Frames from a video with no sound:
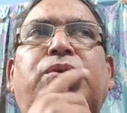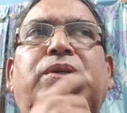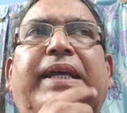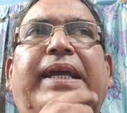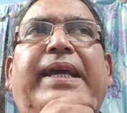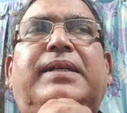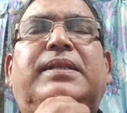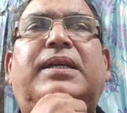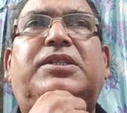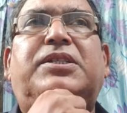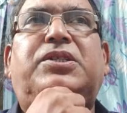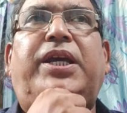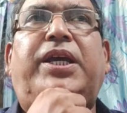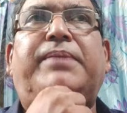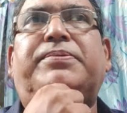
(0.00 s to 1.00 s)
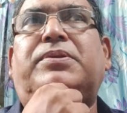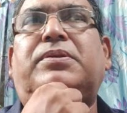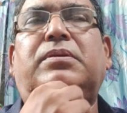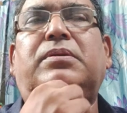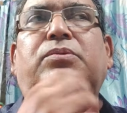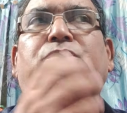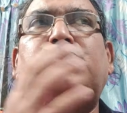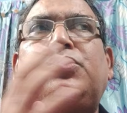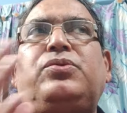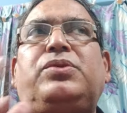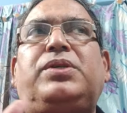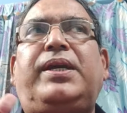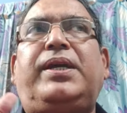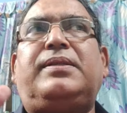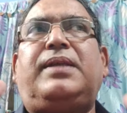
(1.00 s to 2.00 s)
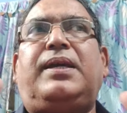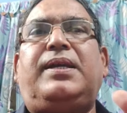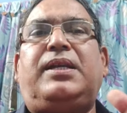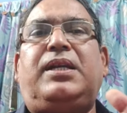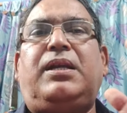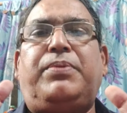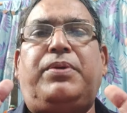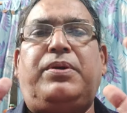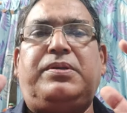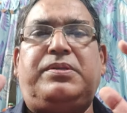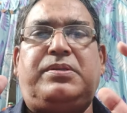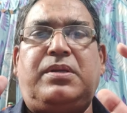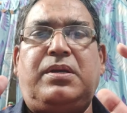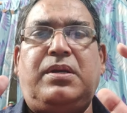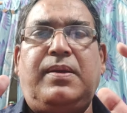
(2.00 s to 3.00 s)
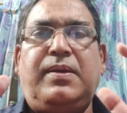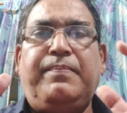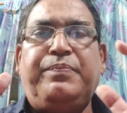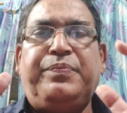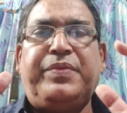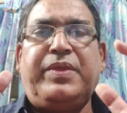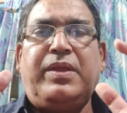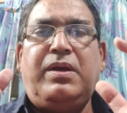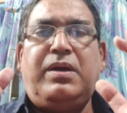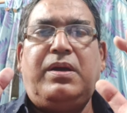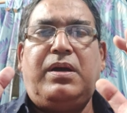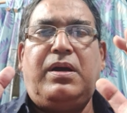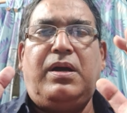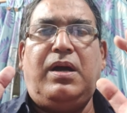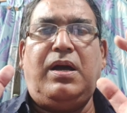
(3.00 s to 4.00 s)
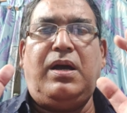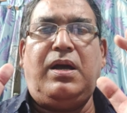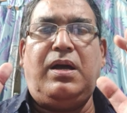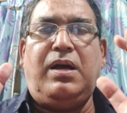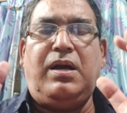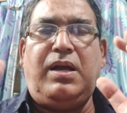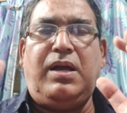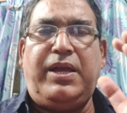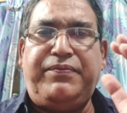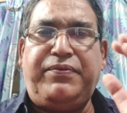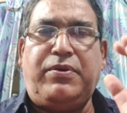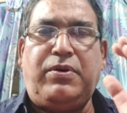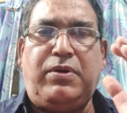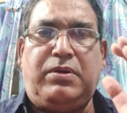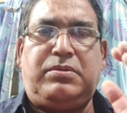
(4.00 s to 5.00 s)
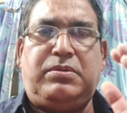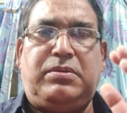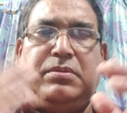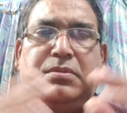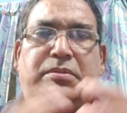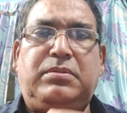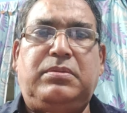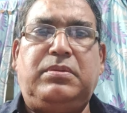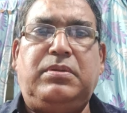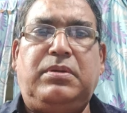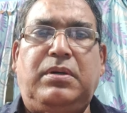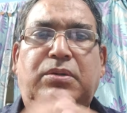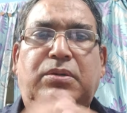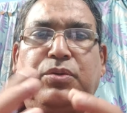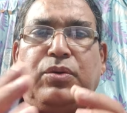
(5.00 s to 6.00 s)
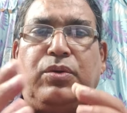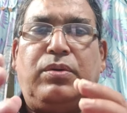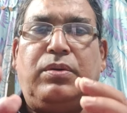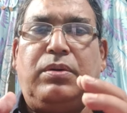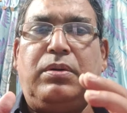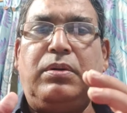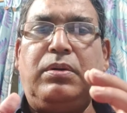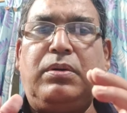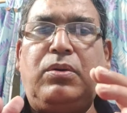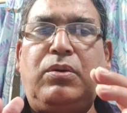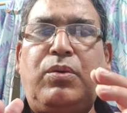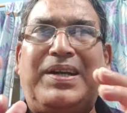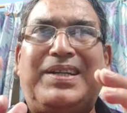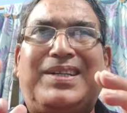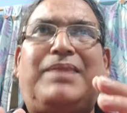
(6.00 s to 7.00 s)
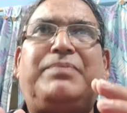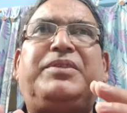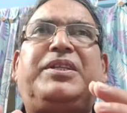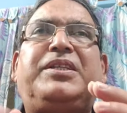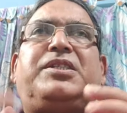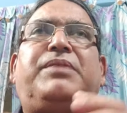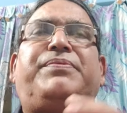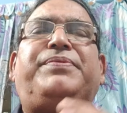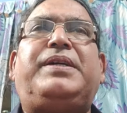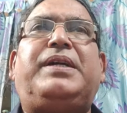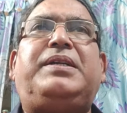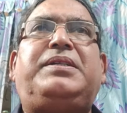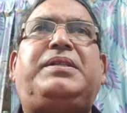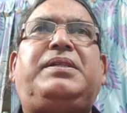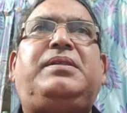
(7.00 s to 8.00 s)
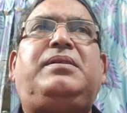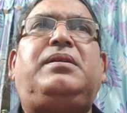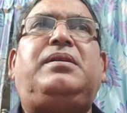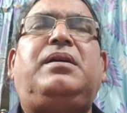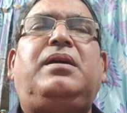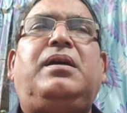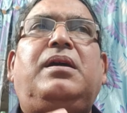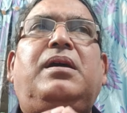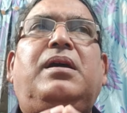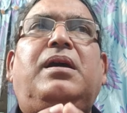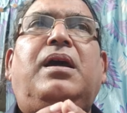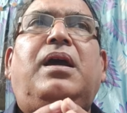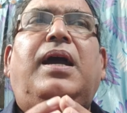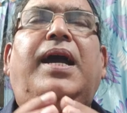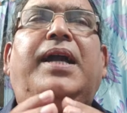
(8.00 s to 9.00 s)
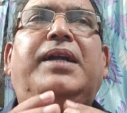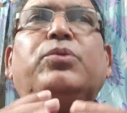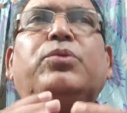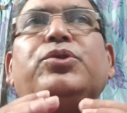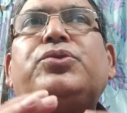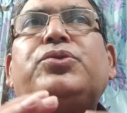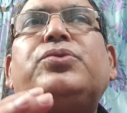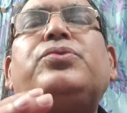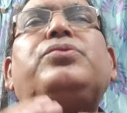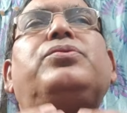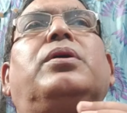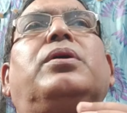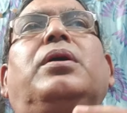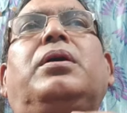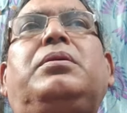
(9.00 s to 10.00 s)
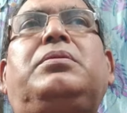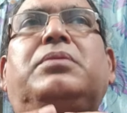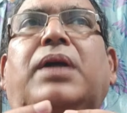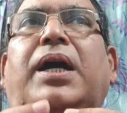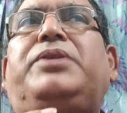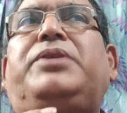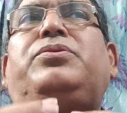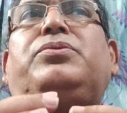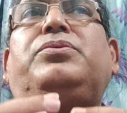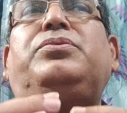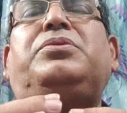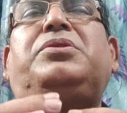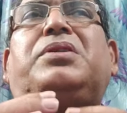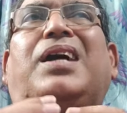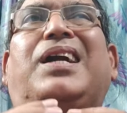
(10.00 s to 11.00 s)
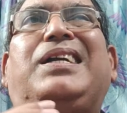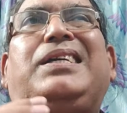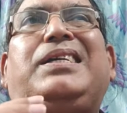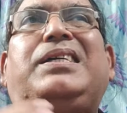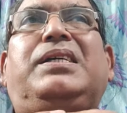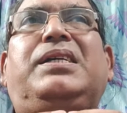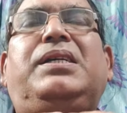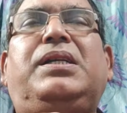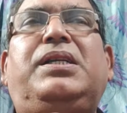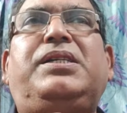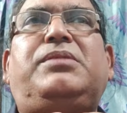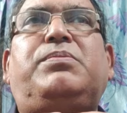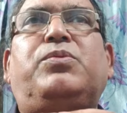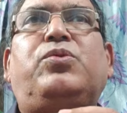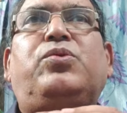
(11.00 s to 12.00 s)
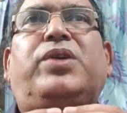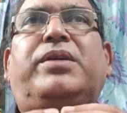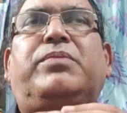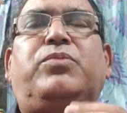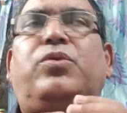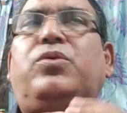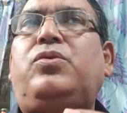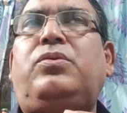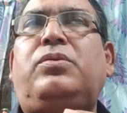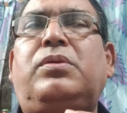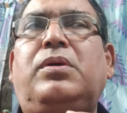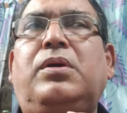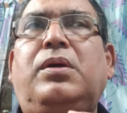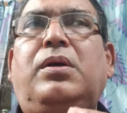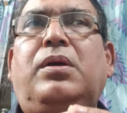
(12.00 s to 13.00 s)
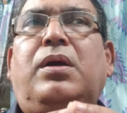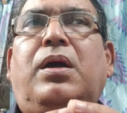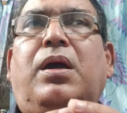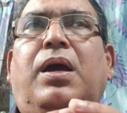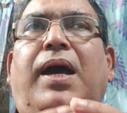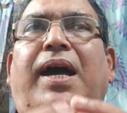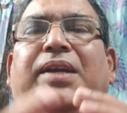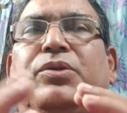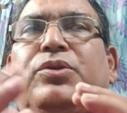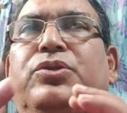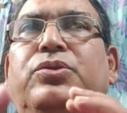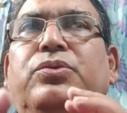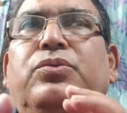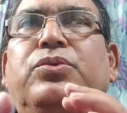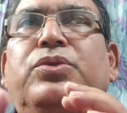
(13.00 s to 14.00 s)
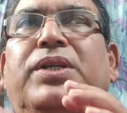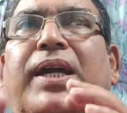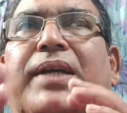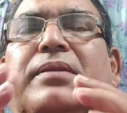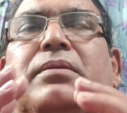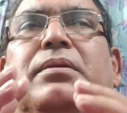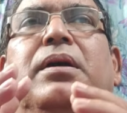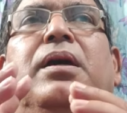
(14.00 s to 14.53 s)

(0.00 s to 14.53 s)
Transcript: take the steps, we should take the endeavors, effort to overcome this difficulty, and we should try to study English more and more, and we can